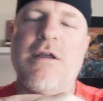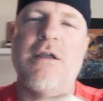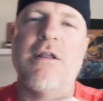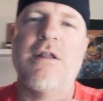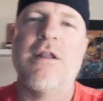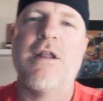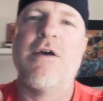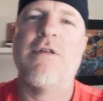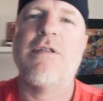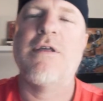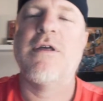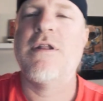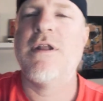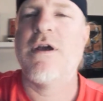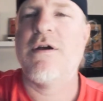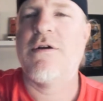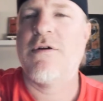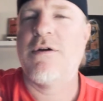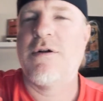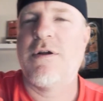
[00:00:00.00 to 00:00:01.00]

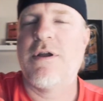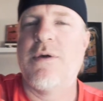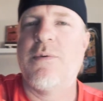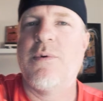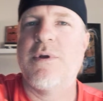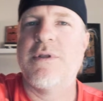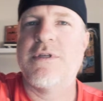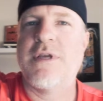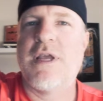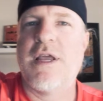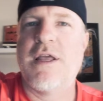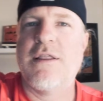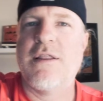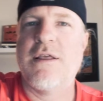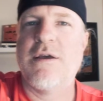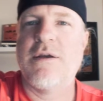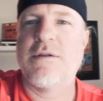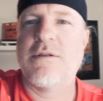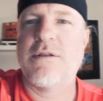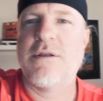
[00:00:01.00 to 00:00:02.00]
now okay, once again,
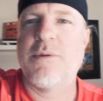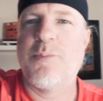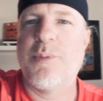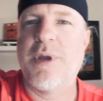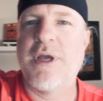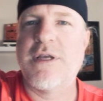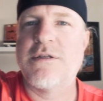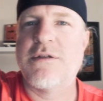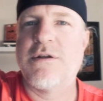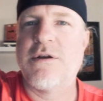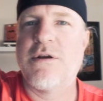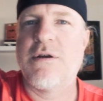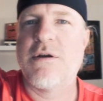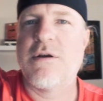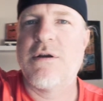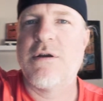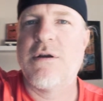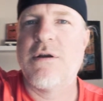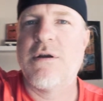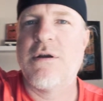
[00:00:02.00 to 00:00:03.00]
the
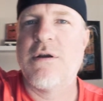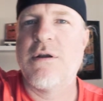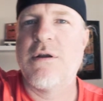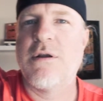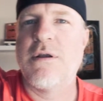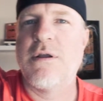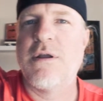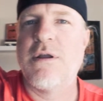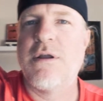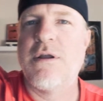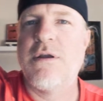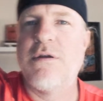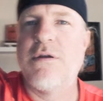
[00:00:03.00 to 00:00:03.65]
Pixter, you